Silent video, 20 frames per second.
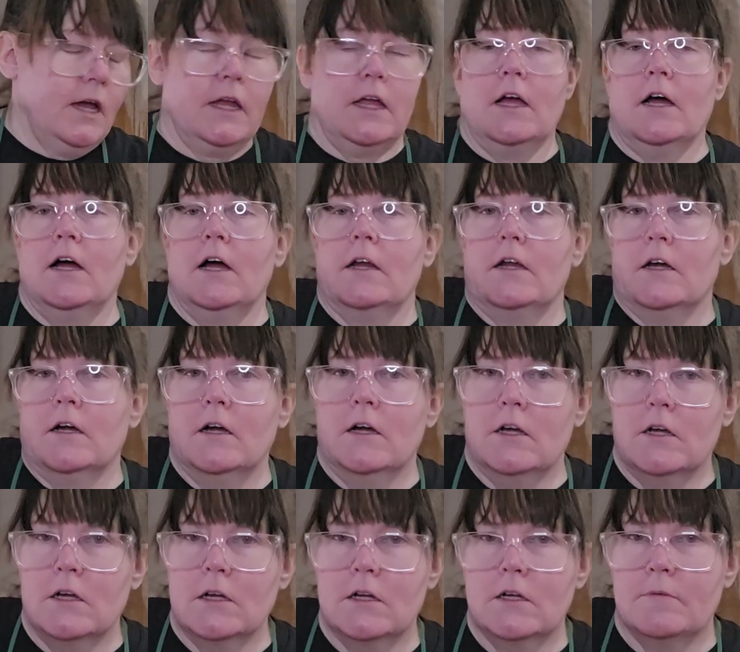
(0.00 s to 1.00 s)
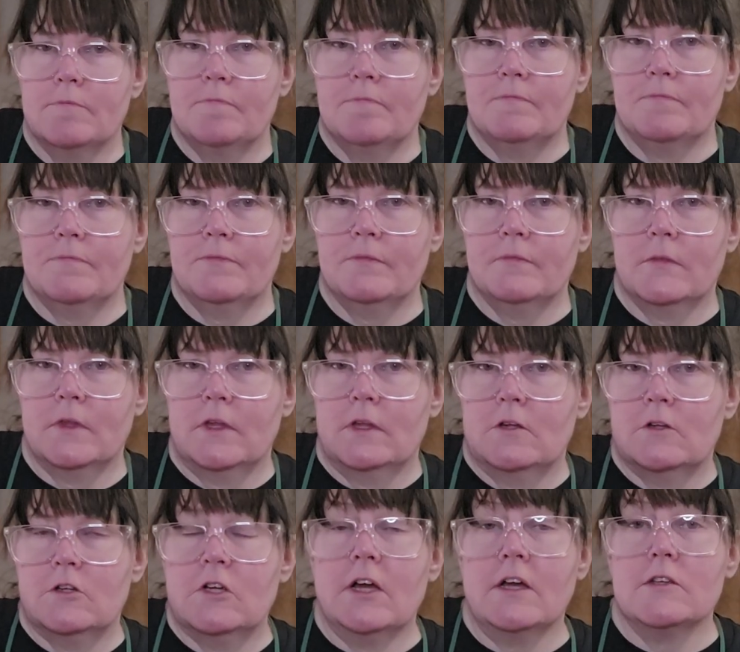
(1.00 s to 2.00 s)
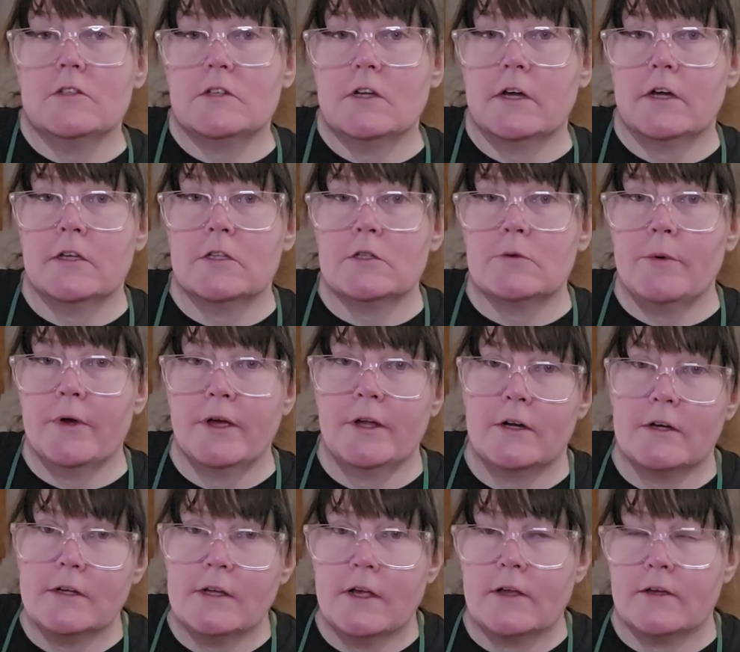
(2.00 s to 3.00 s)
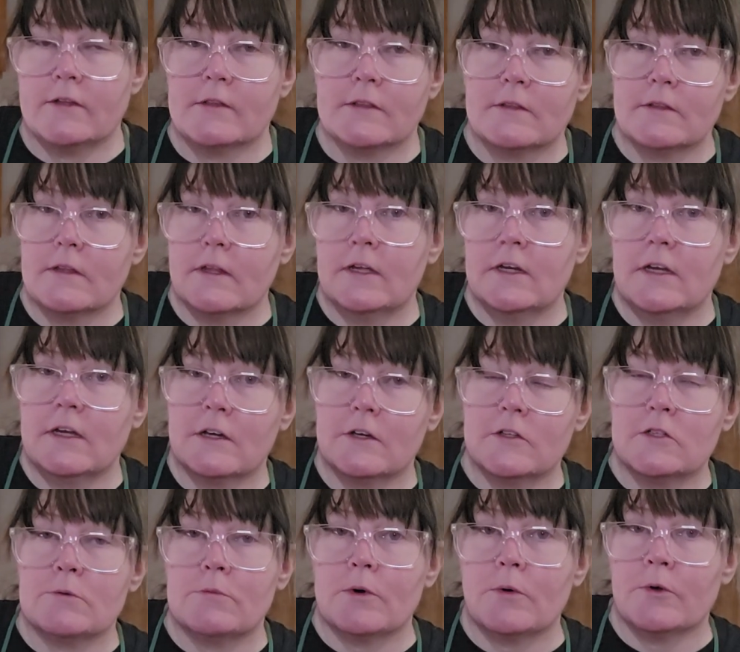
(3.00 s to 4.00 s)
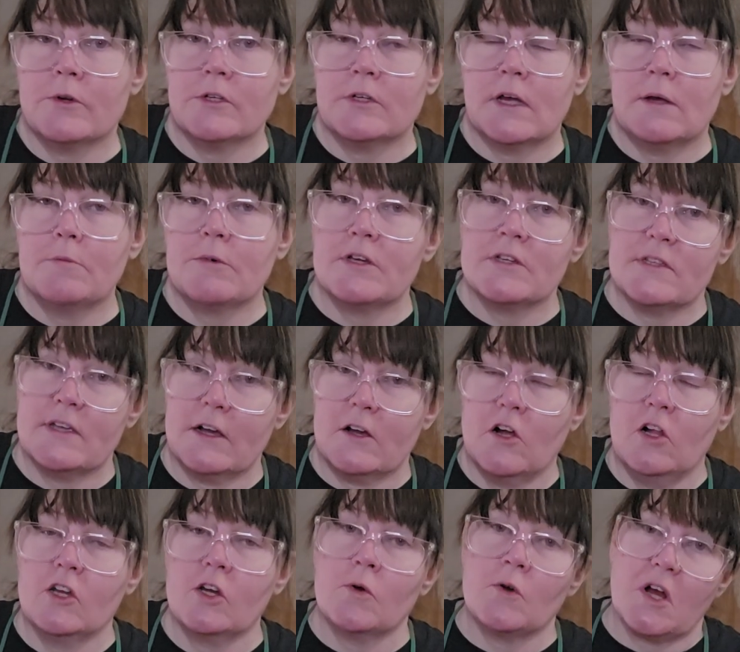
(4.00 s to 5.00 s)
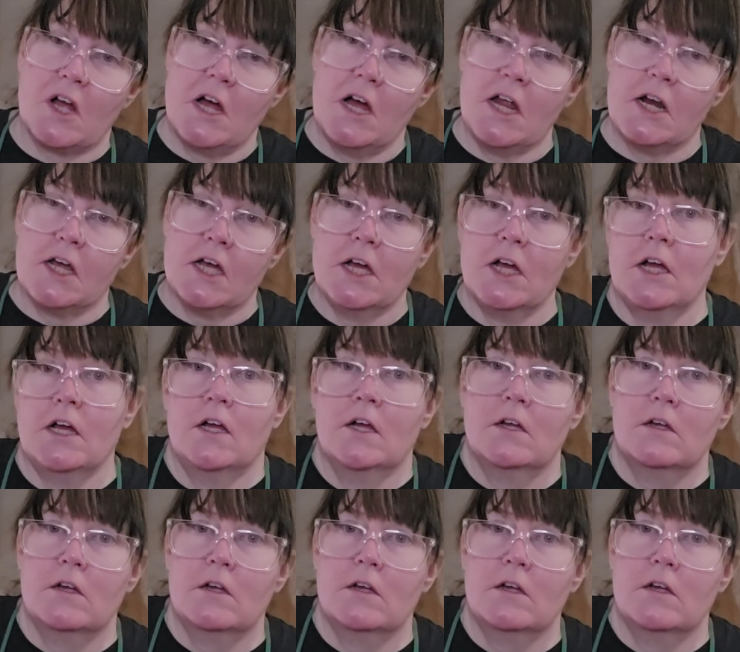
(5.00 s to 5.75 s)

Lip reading: I got chastised by an Italian lady customer one time because I called it ricotta